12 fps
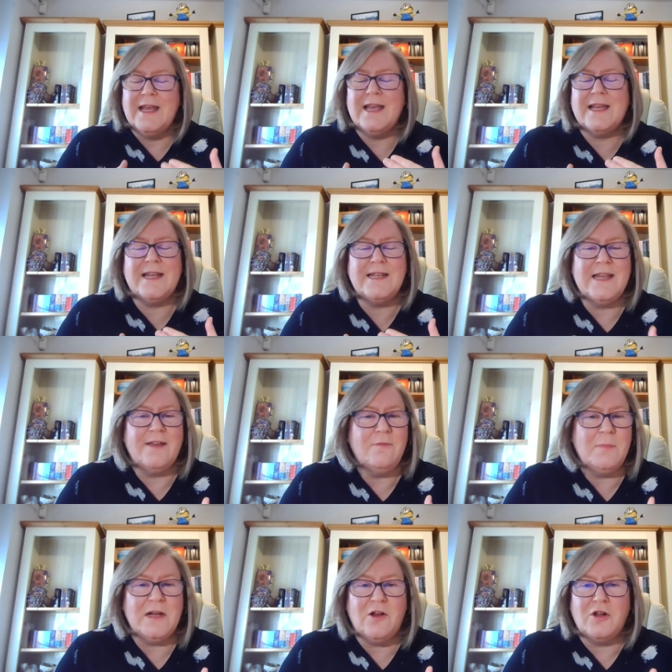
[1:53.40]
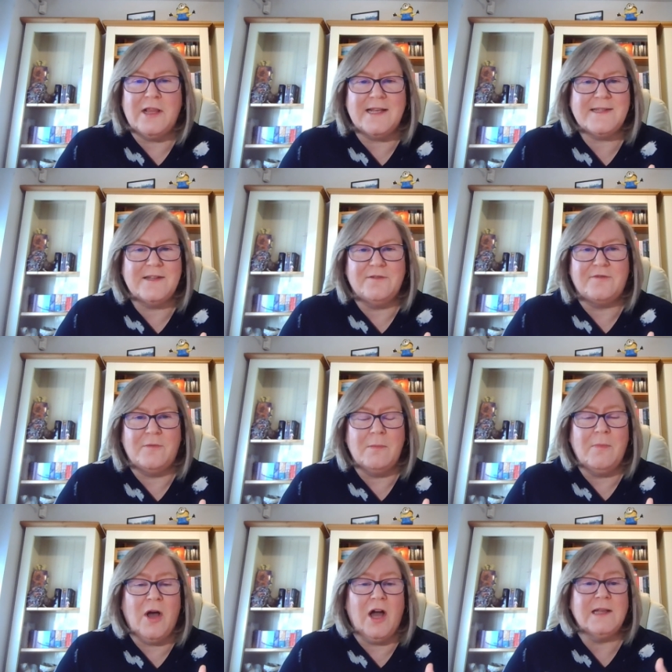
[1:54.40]
It can never be long lasting from the
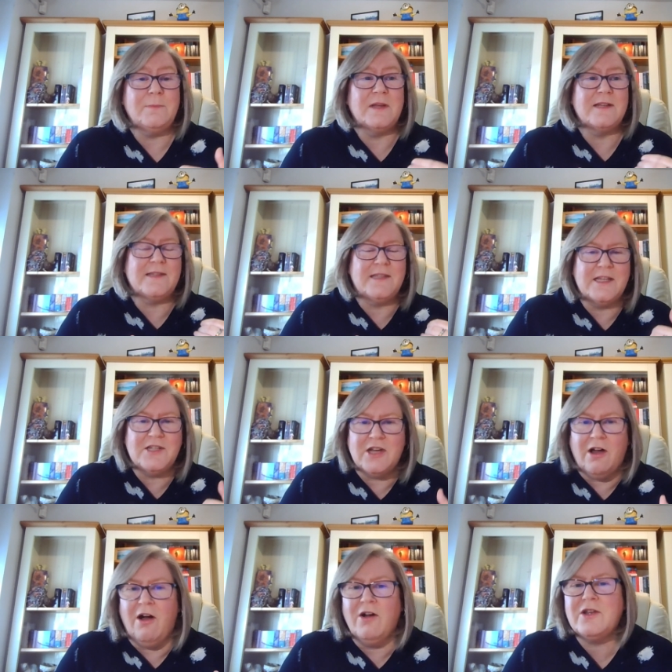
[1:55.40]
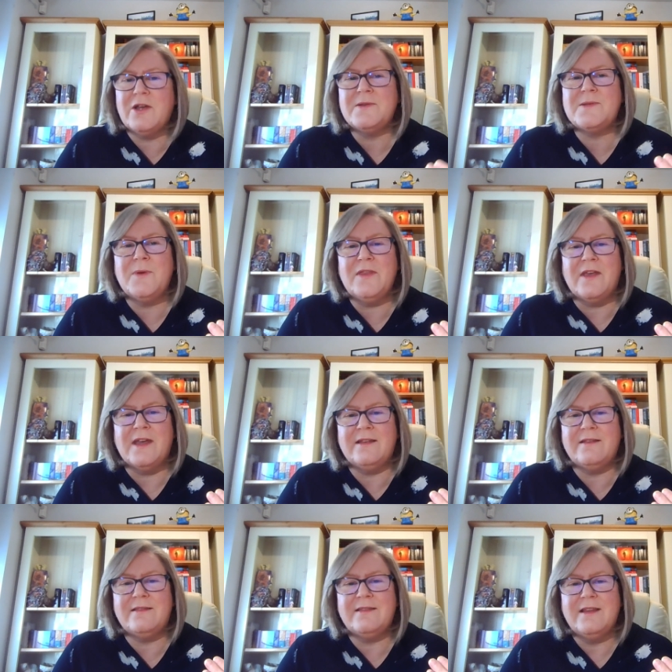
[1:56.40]
mind because unless your heart goes with
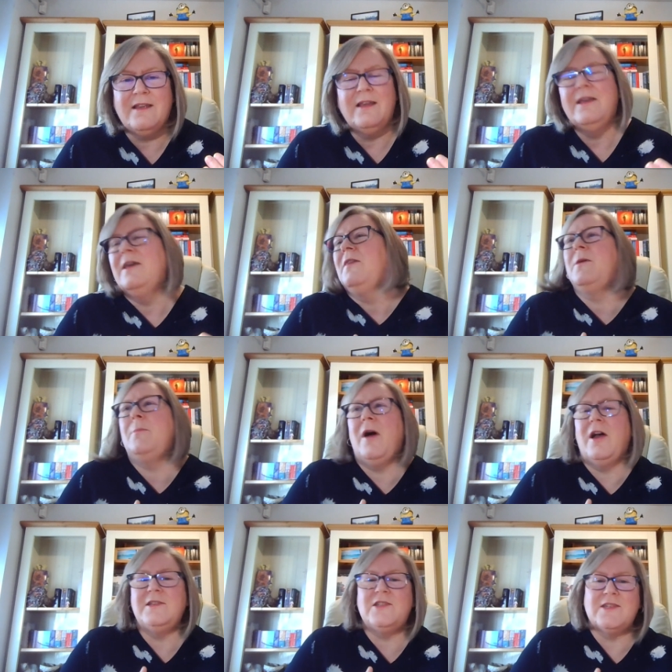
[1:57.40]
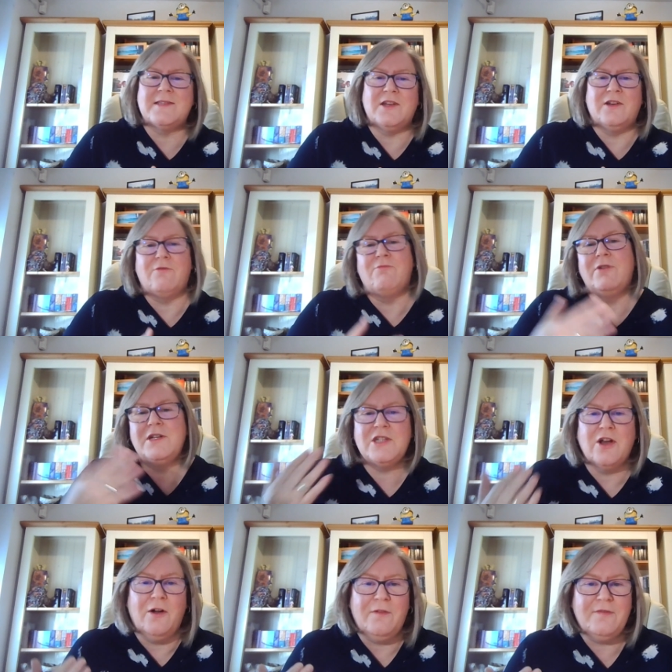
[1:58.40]
it, the mind's just going to rush
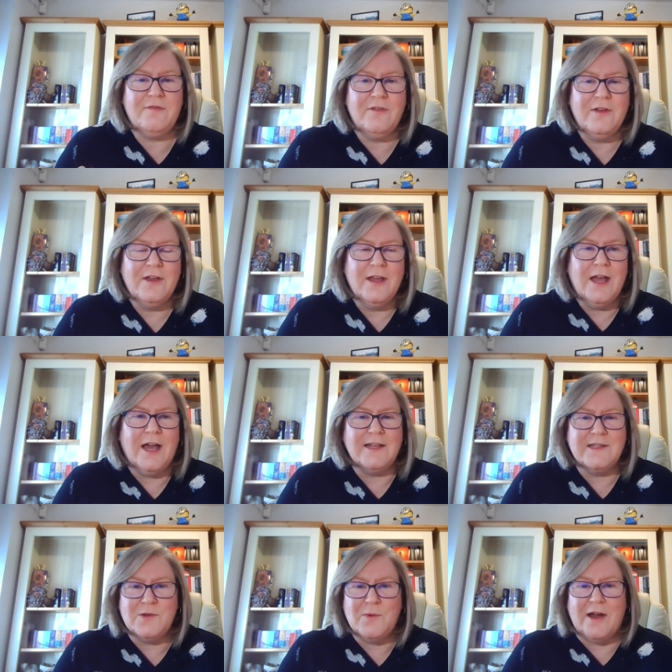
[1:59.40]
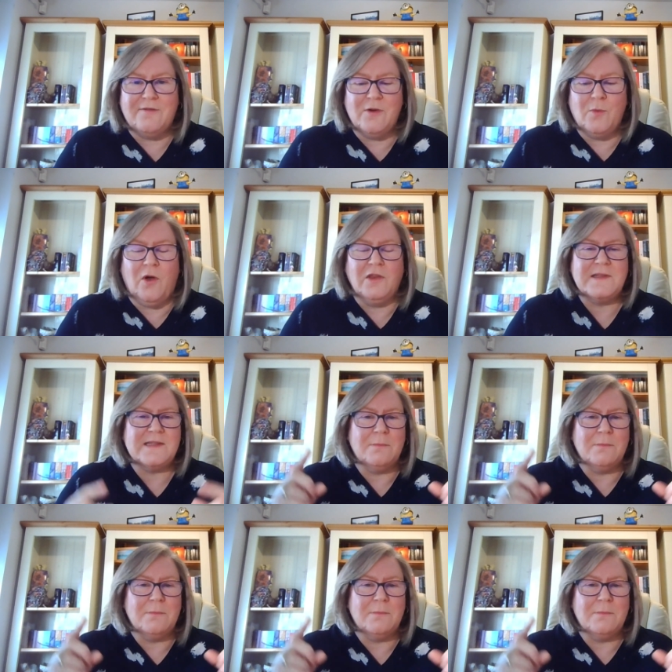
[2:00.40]
off and do whatever it wants.